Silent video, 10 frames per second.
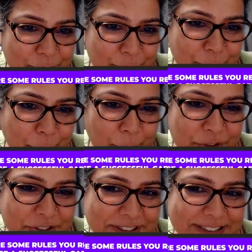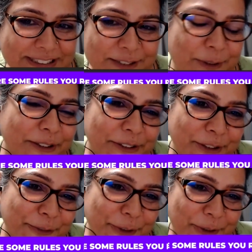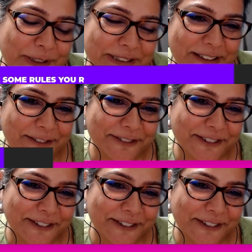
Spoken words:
to forge a successful career for yourself?